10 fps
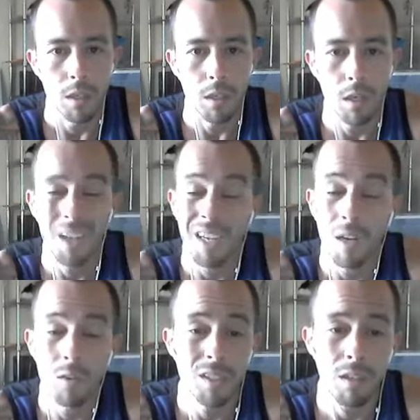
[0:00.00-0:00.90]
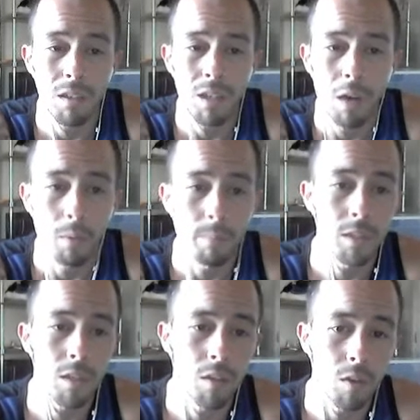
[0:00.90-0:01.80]
Lacoste. I don't sell a lot of
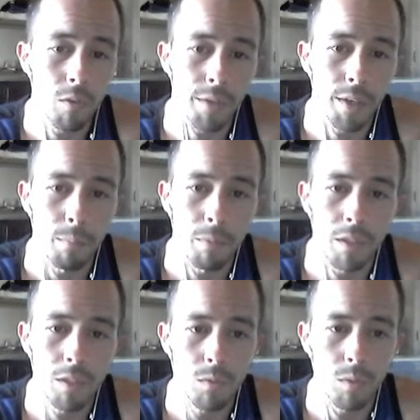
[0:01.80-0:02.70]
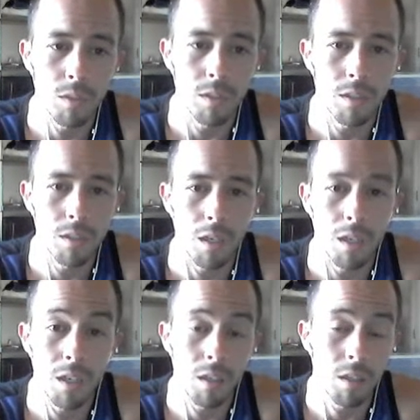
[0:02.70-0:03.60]
women's clothing, but this was
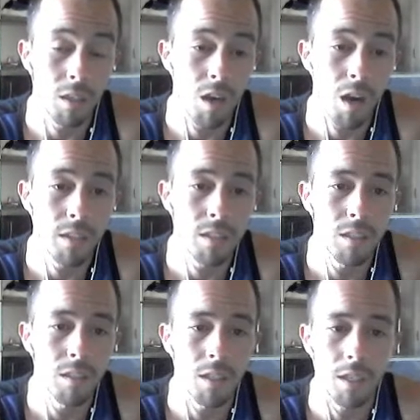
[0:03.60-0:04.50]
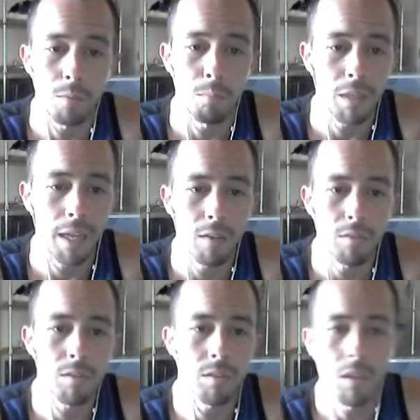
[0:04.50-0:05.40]
Lacoste, like a
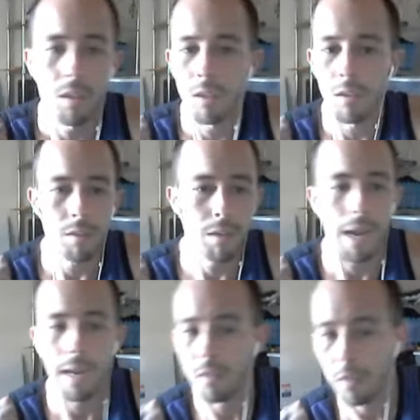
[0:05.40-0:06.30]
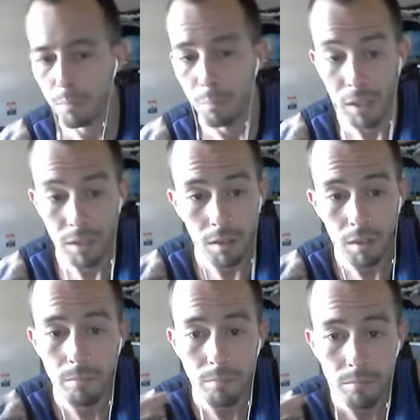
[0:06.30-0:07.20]
blouse, collared
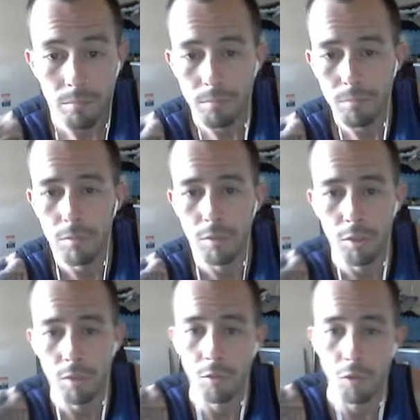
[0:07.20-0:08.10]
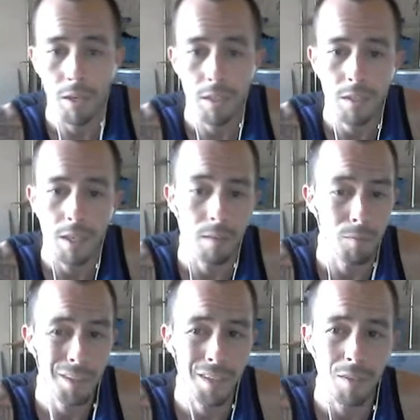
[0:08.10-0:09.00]
button-up shirt dress. I
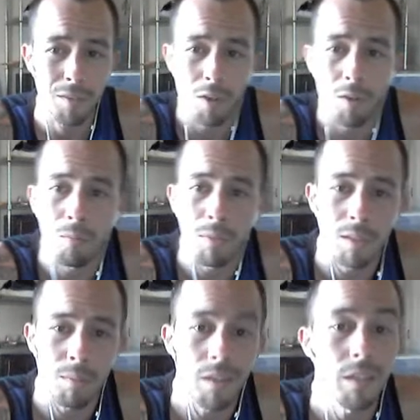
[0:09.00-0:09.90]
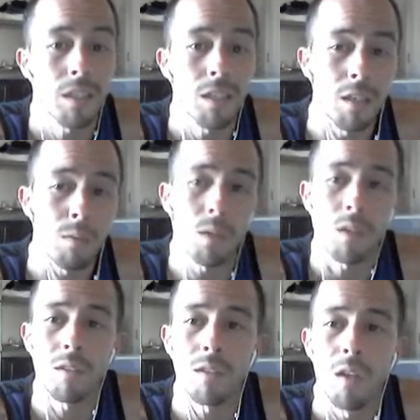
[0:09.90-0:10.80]
really don't know much about like
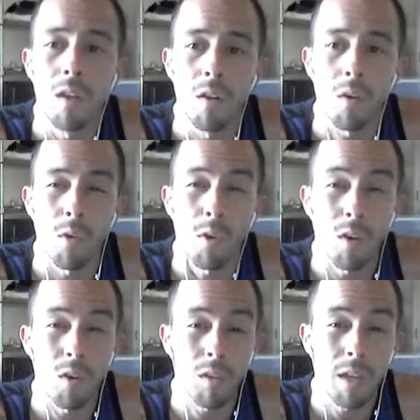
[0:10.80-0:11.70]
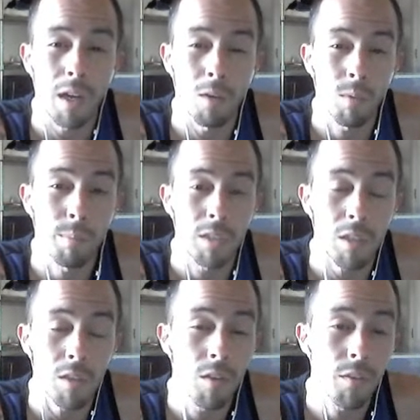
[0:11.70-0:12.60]
keywords or a whole lot on women's
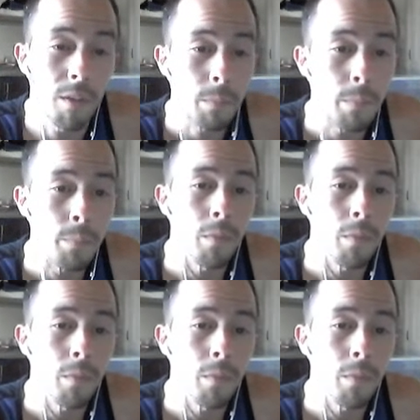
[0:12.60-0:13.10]
clothing,